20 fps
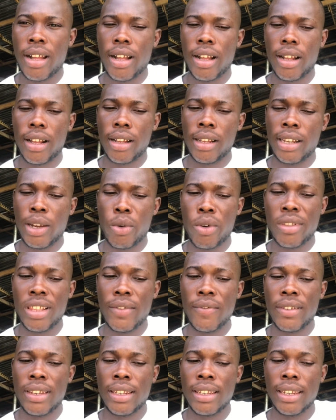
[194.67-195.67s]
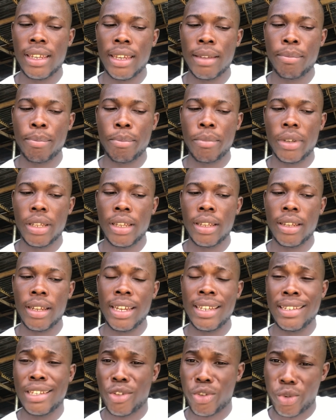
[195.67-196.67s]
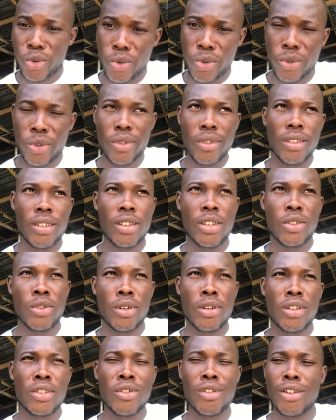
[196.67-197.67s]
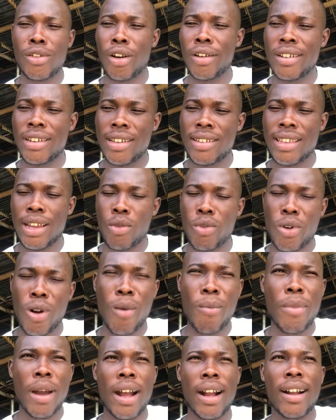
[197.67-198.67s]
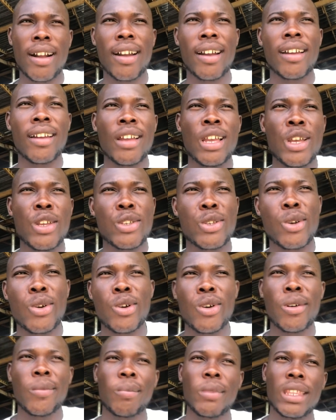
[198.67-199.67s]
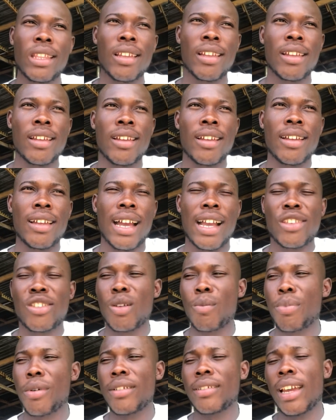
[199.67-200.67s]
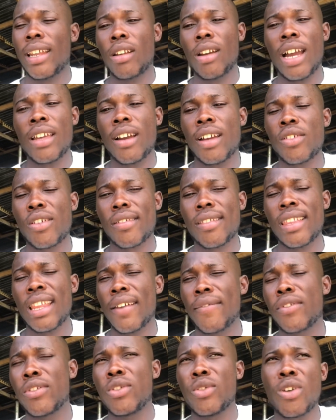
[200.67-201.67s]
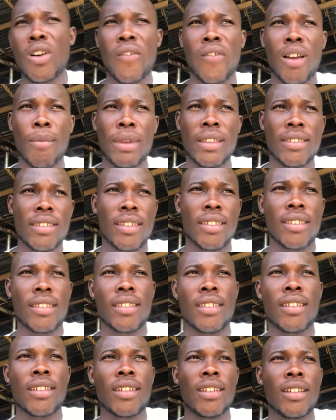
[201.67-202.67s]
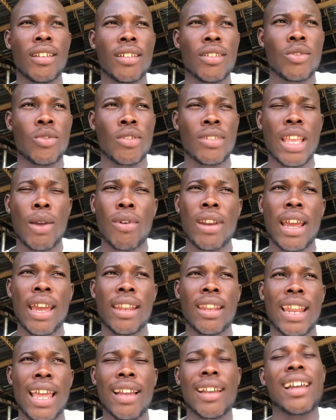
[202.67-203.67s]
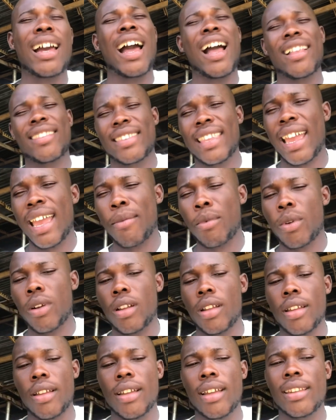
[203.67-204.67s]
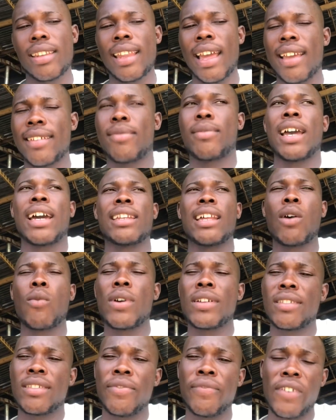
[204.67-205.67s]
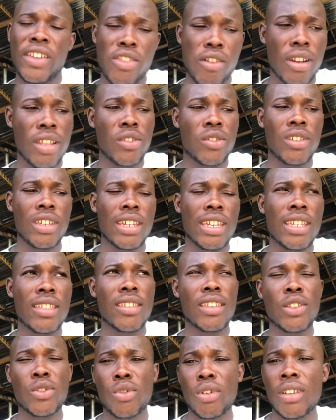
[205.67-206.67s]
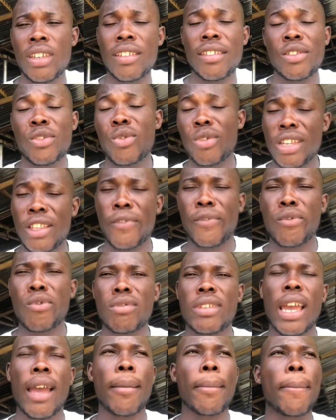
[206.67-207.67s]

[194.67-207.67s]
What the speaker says: and I was living in the school. It's only during holidays I would come back. So at some point I just left the whole farming thing. It was now when I had like a hard time and I went venturing into it full time.